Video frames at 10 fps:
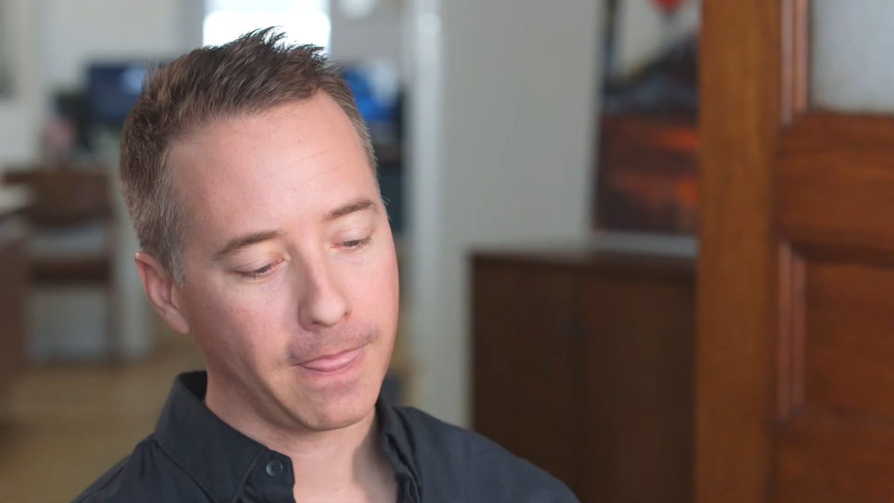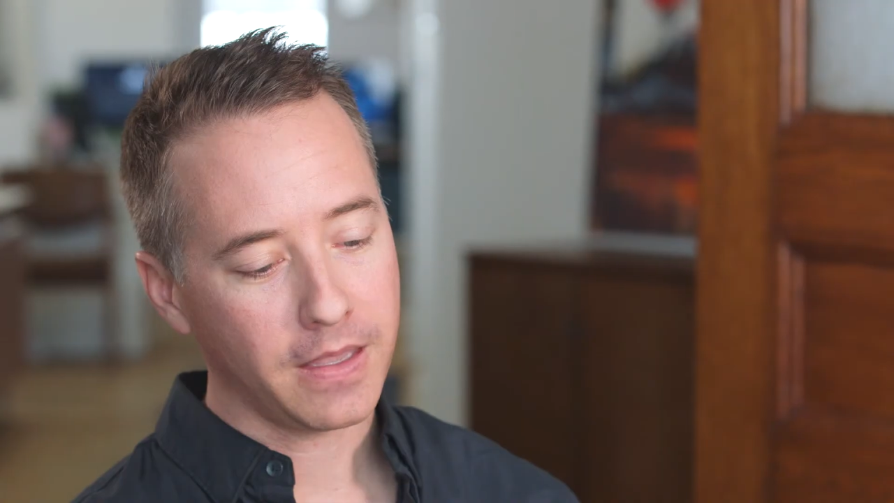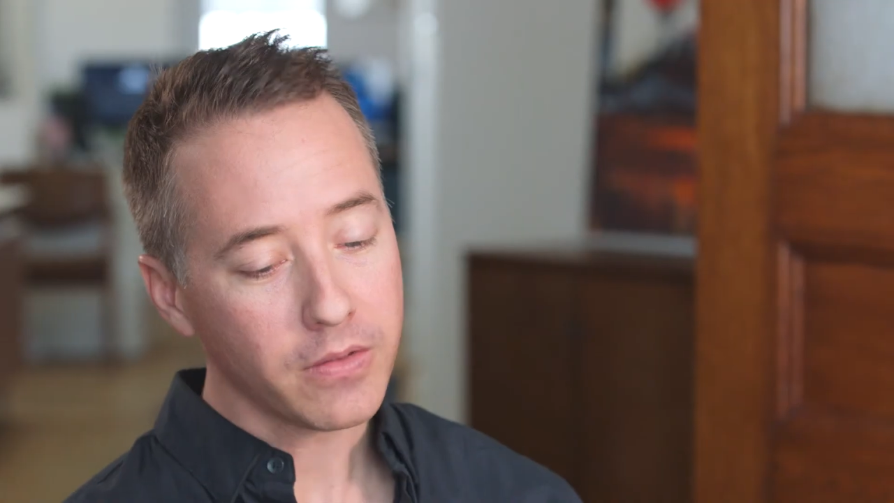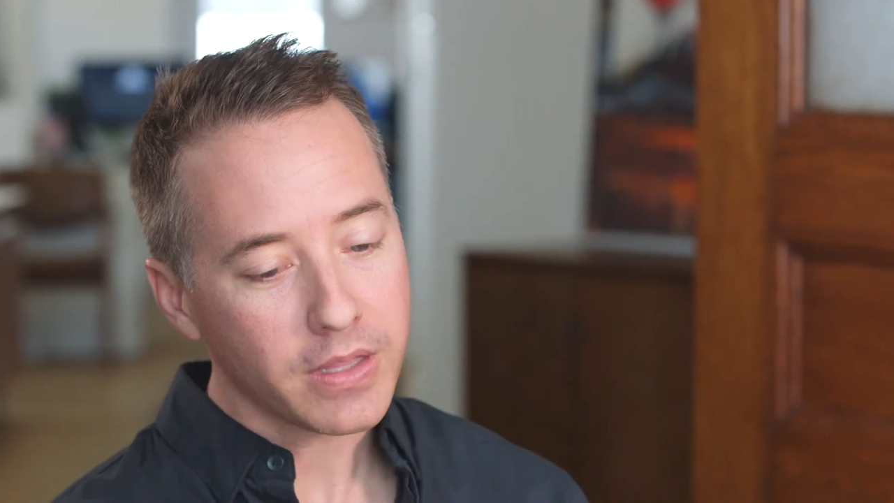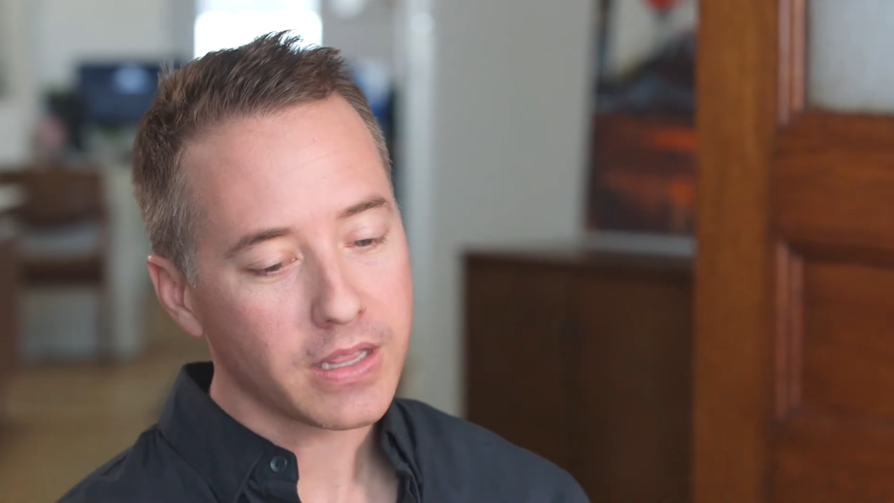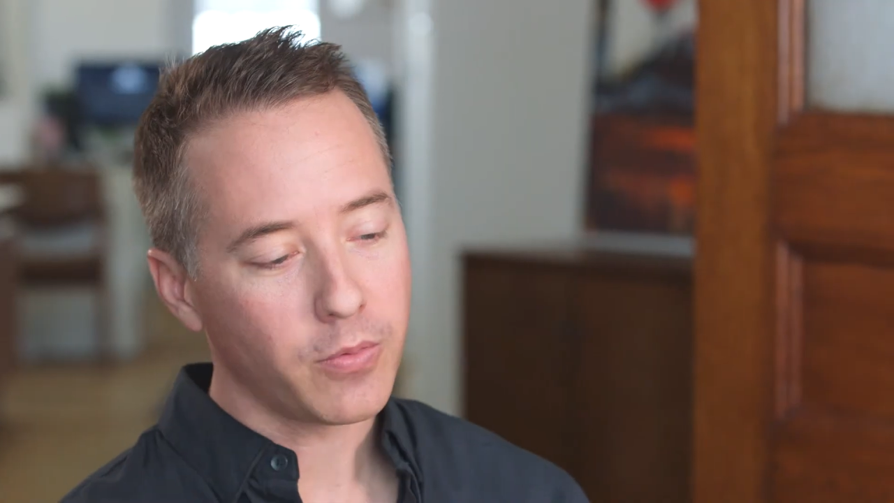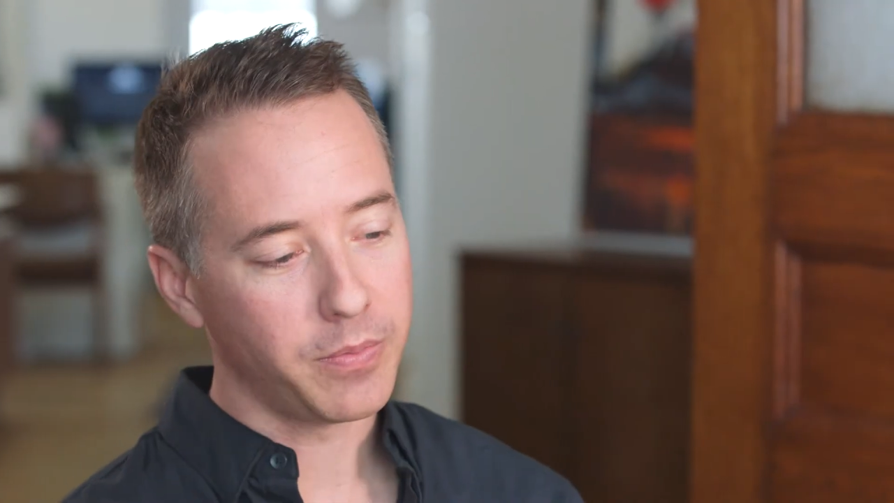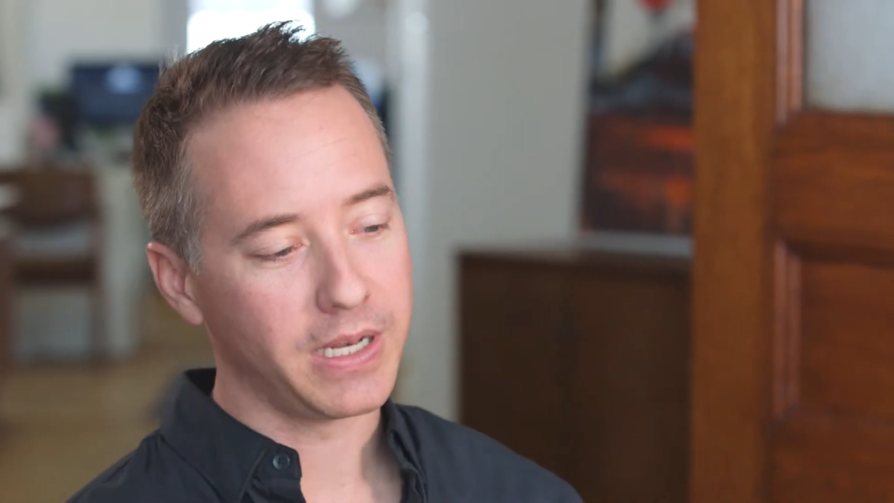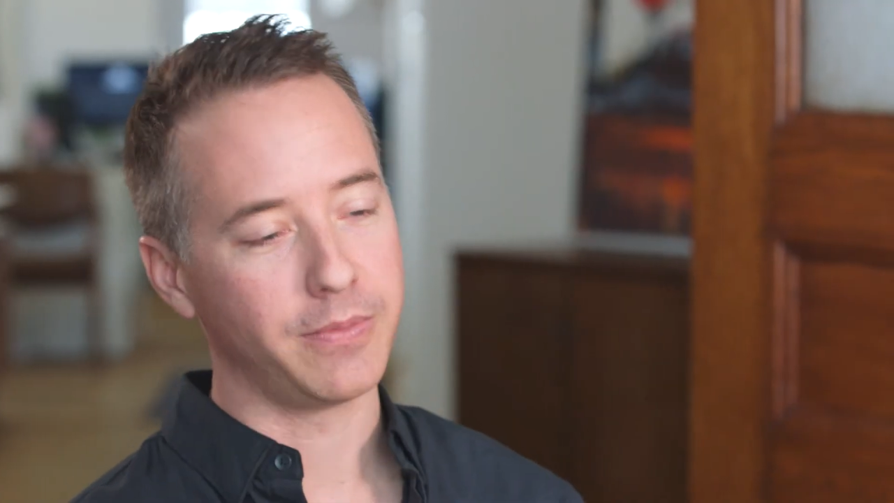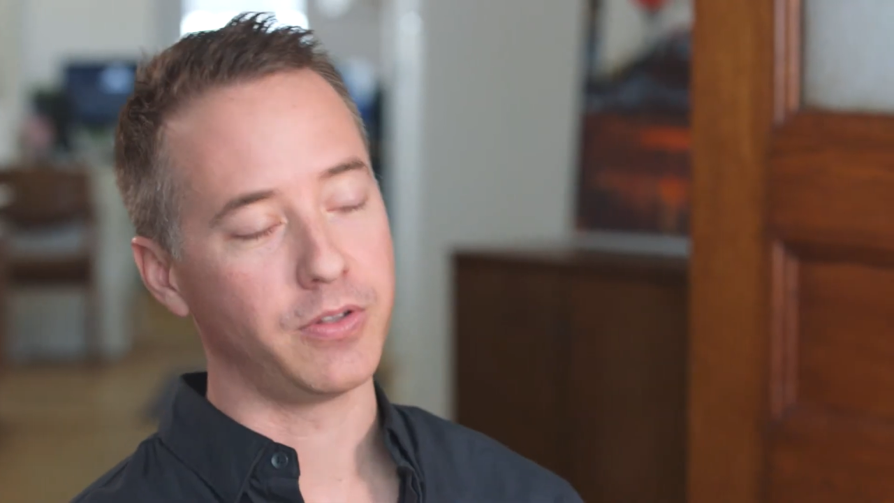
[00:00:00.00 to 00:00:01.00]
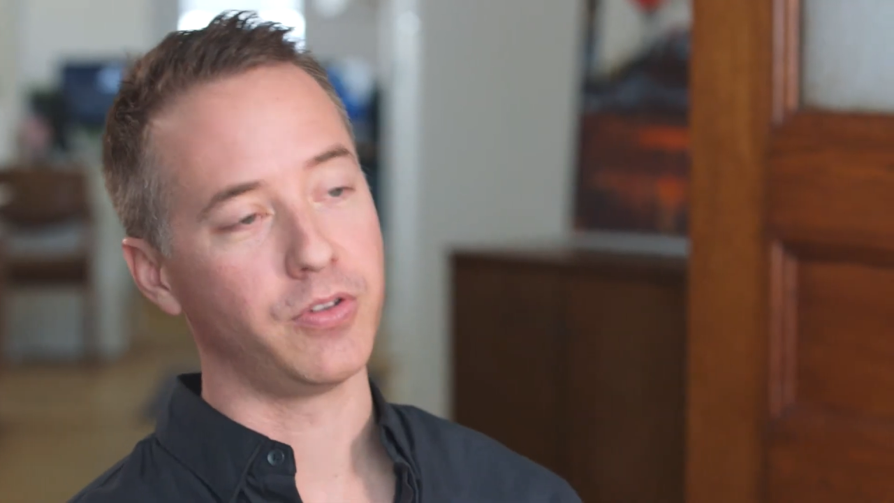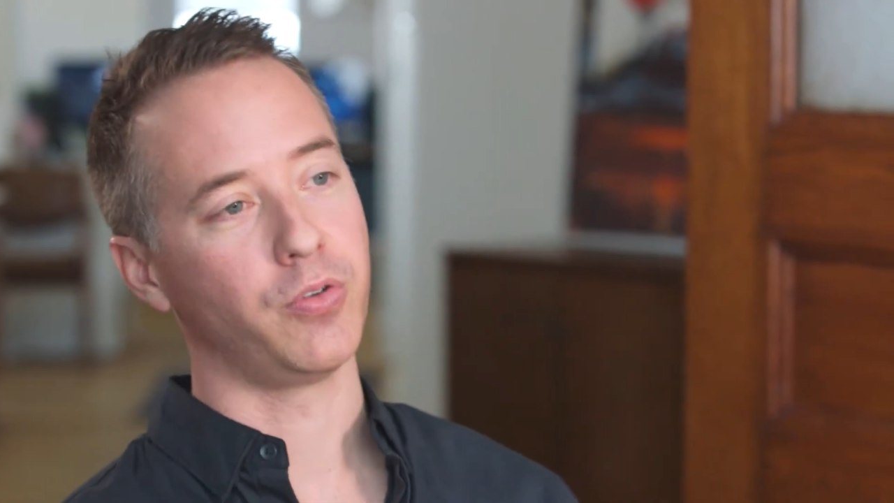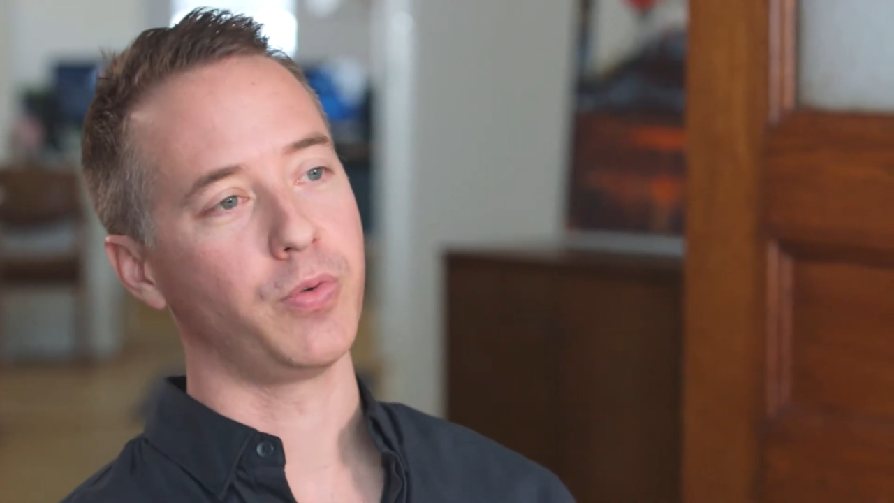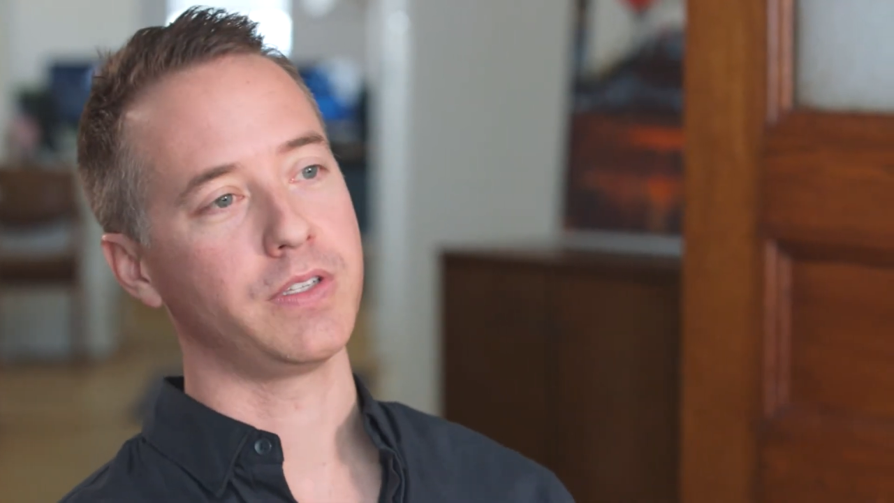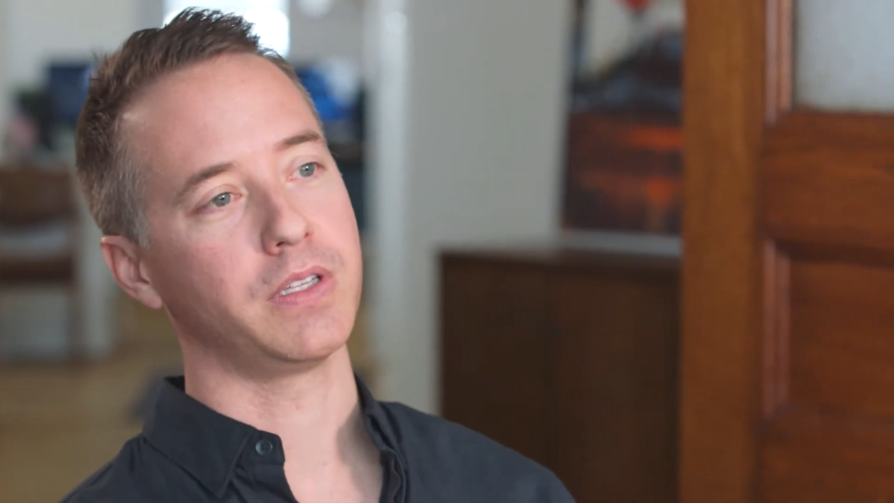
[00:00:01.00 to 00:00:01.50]
The other thing that we've been able to
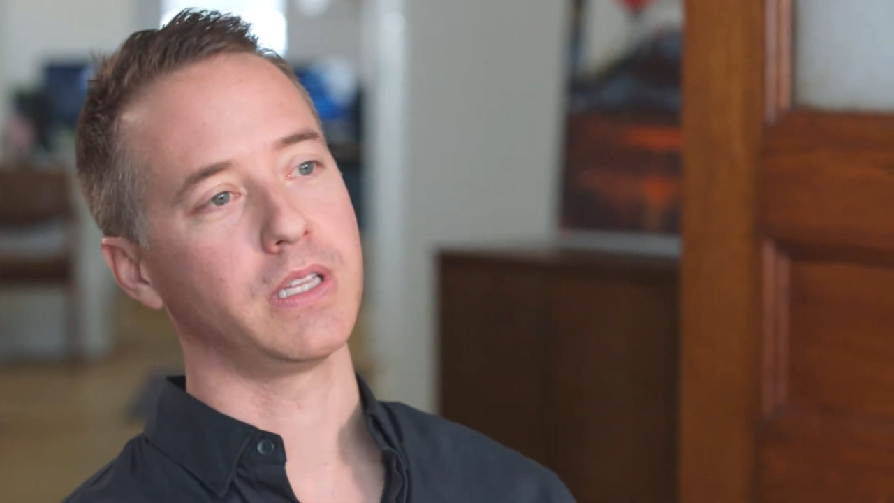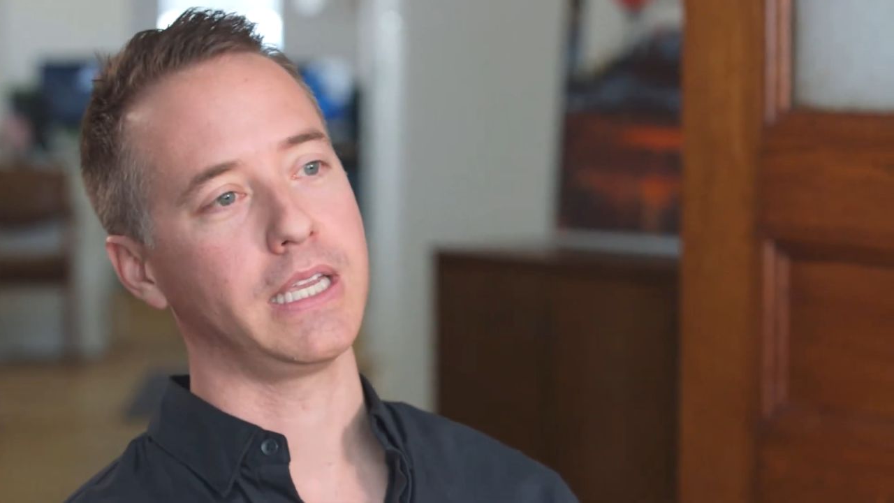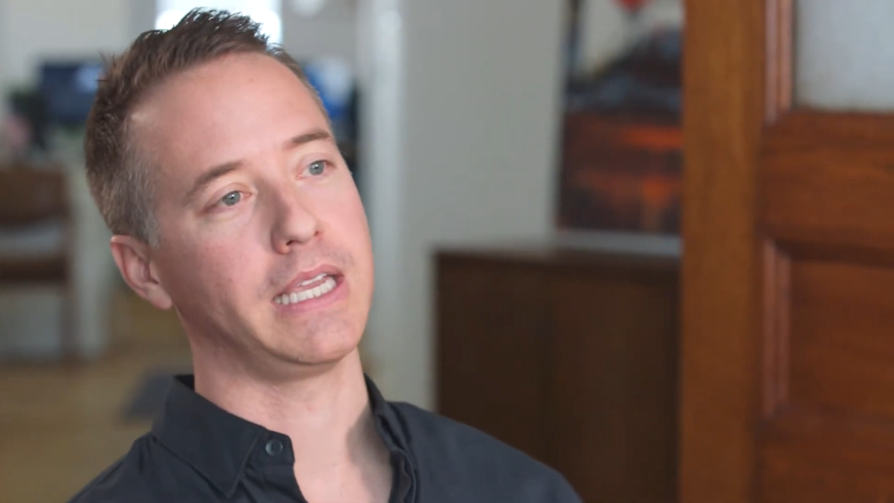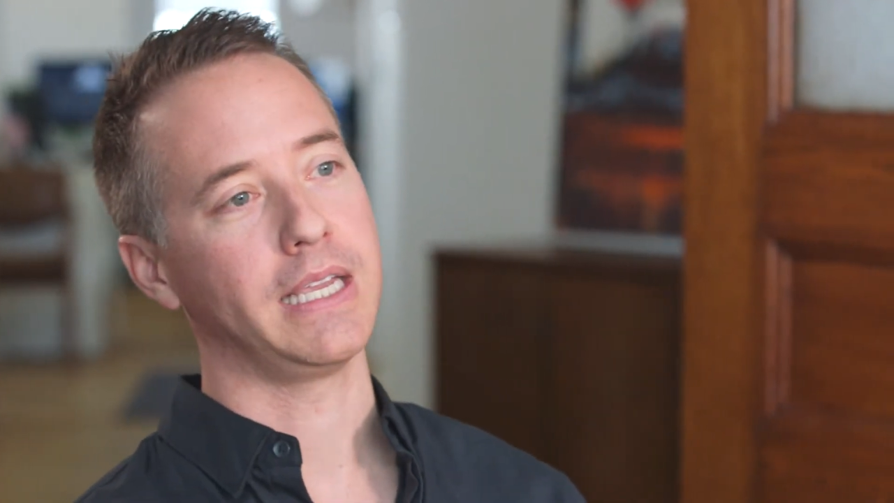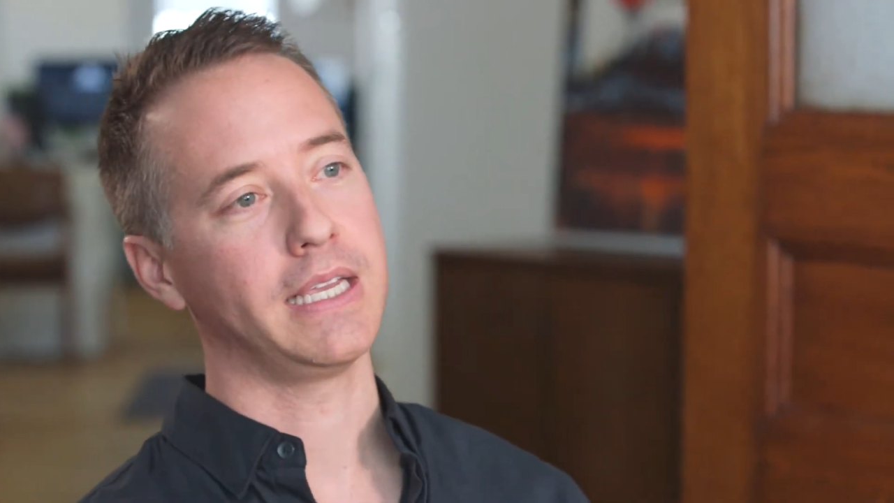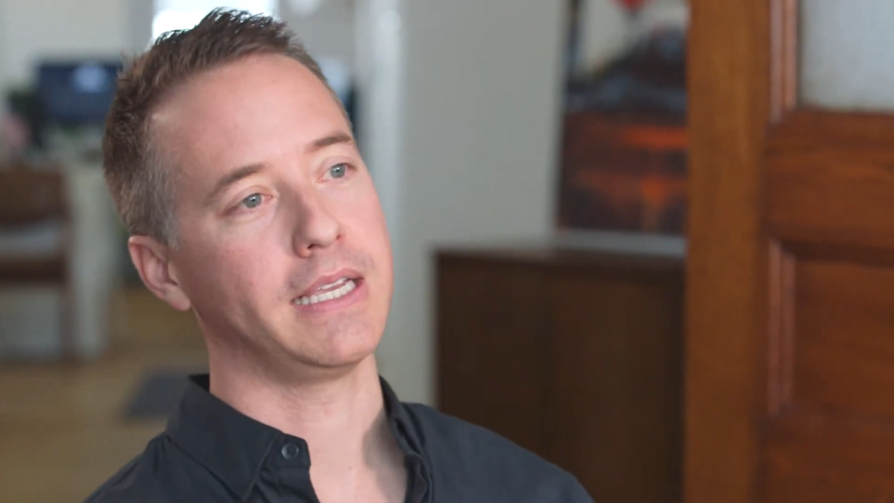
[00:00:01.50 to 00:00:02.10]
do recently